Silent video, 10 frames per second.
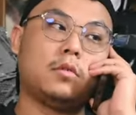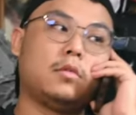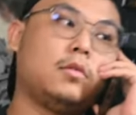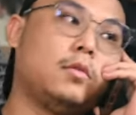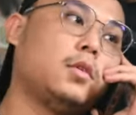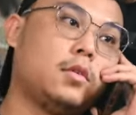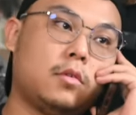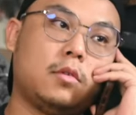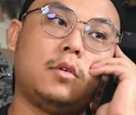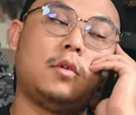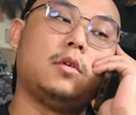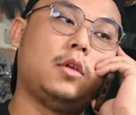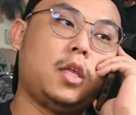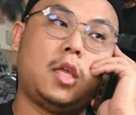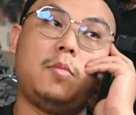stayed glued
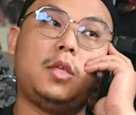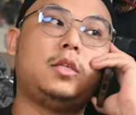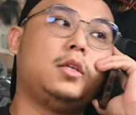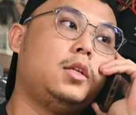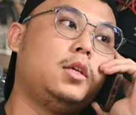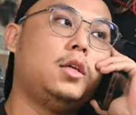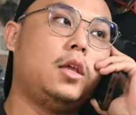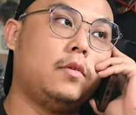to my phone all day.